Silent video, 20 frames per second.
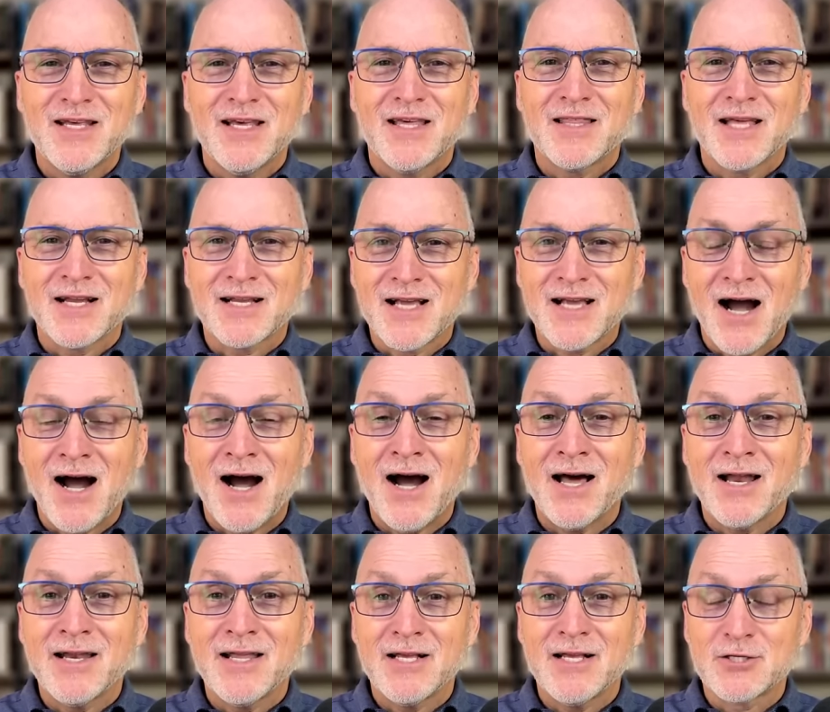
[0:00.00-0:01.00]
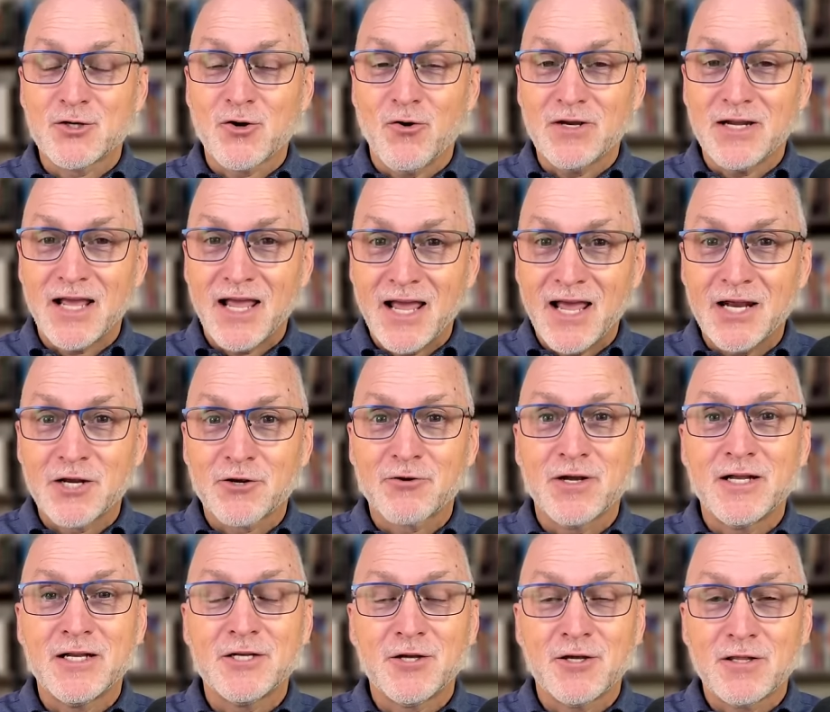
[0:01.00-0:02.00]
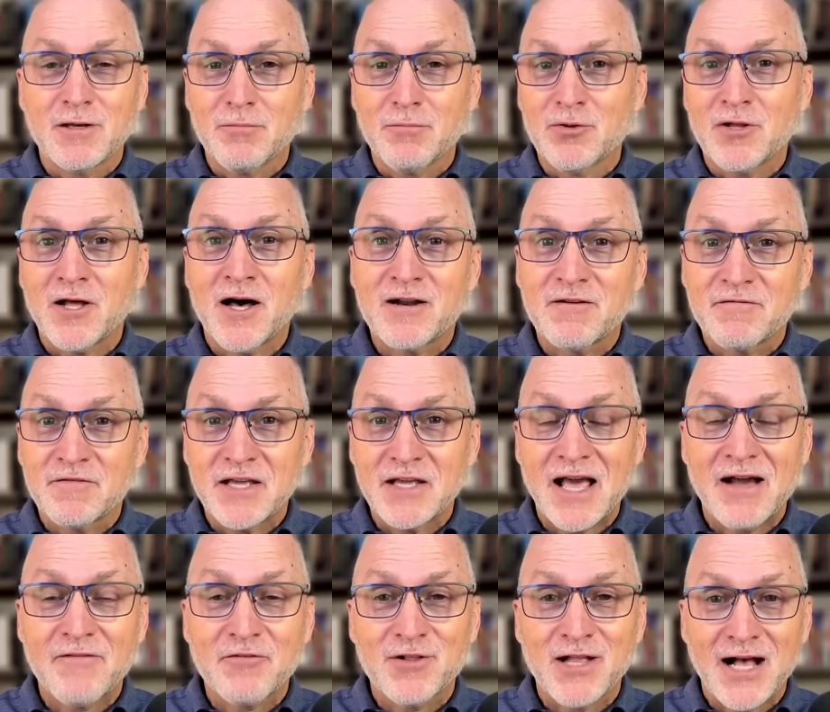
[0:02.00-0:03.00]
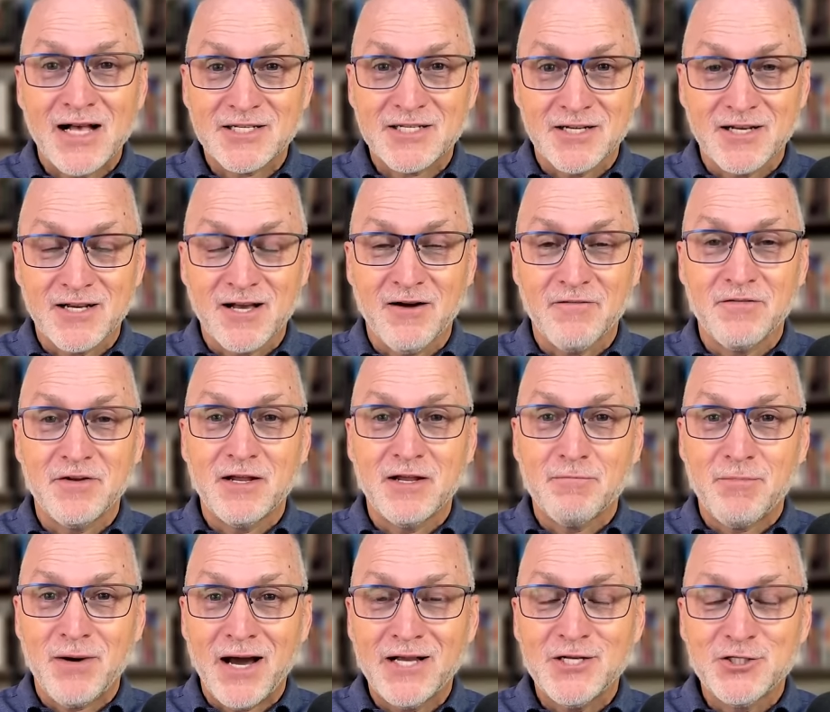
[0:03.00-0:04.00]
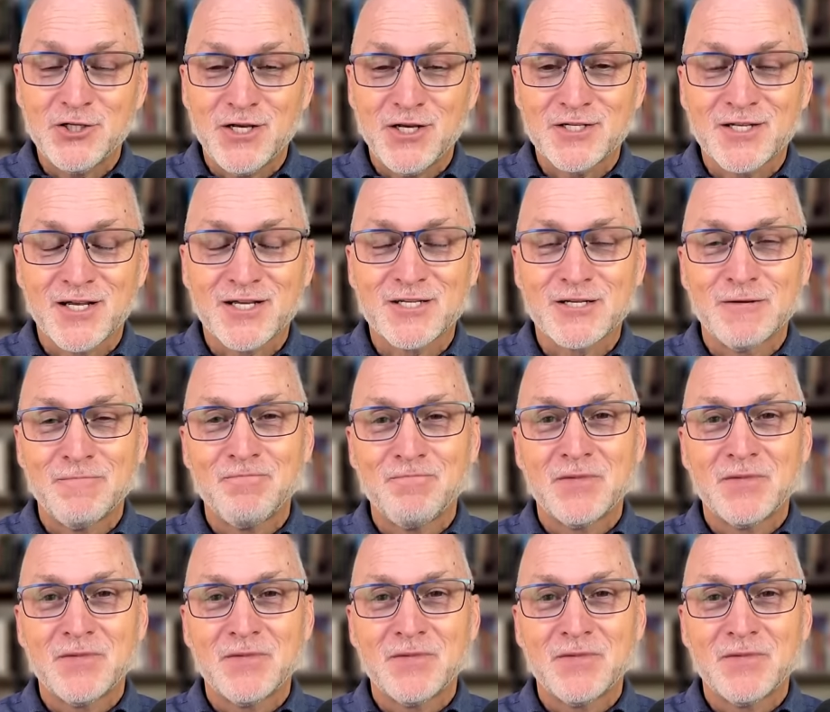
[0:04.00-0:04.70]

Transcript: that God is going to enter into the blood of the everlasting covenant by Jesus